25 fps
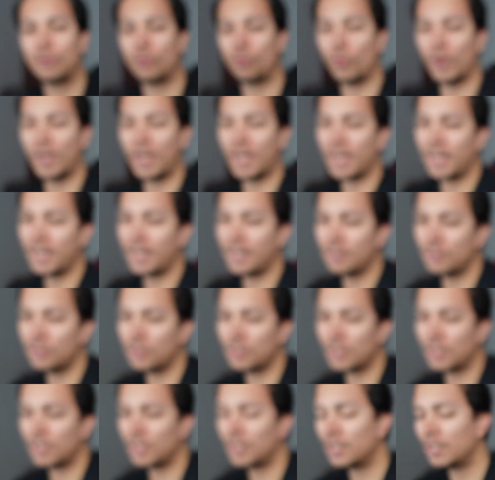Red
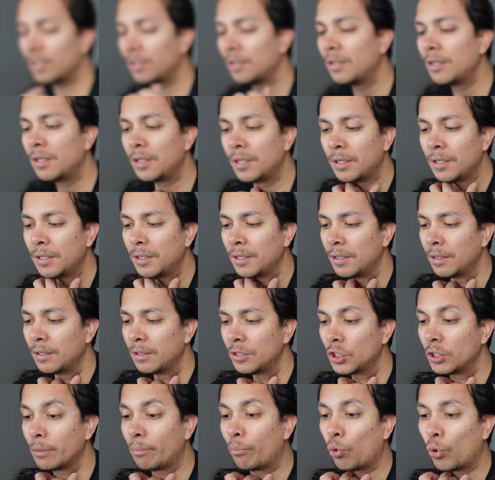Eye's uh,
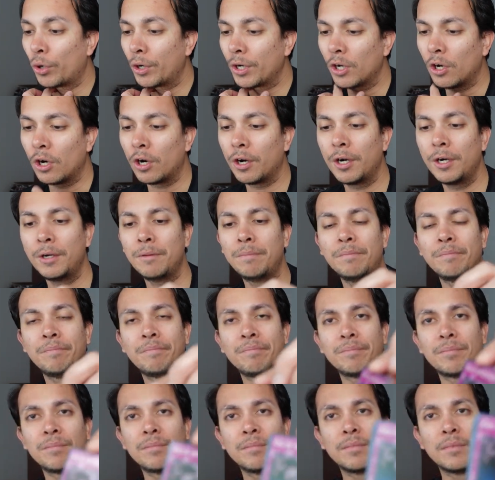support card.
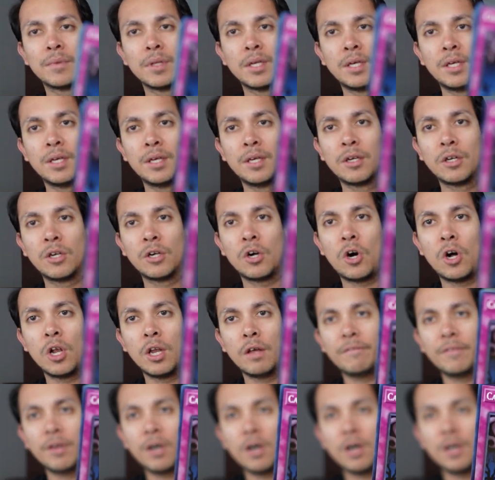Call
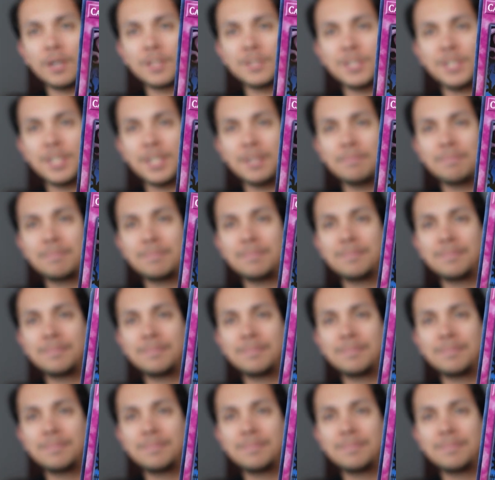of the Haunted.